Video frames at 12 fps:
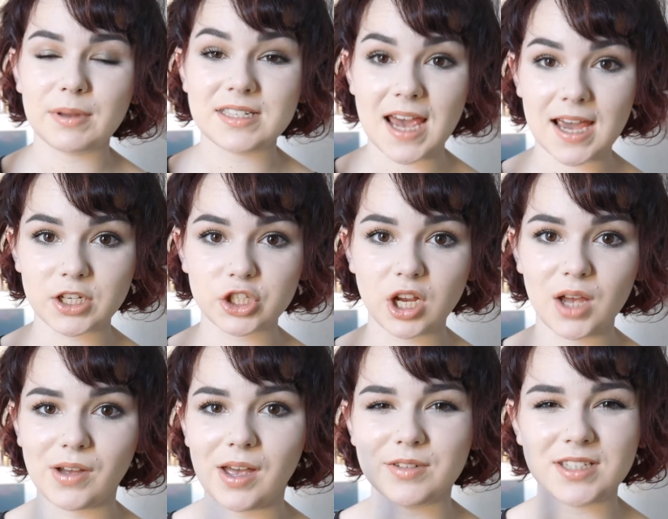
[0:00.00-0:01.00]
but texture,
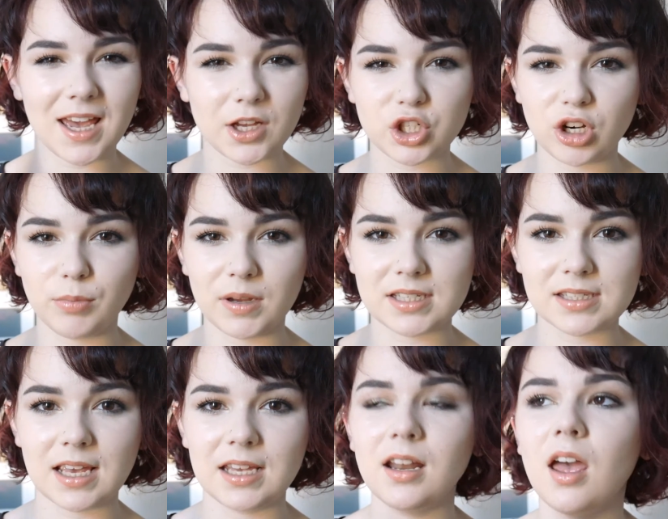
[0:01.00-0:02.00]
if I have texture in my
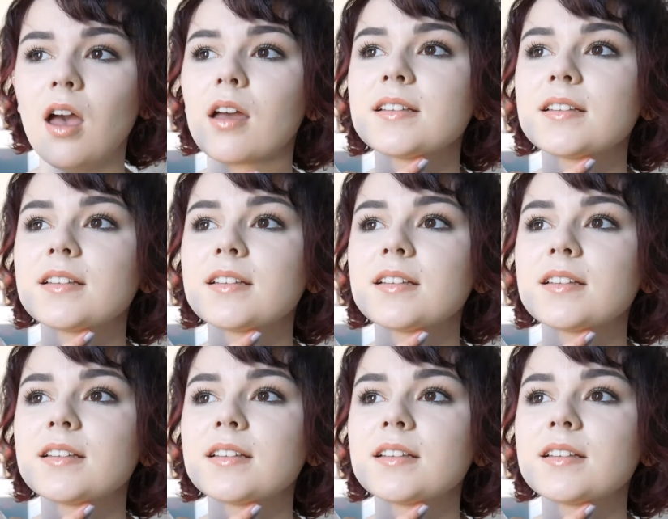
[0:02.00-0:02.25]
skin,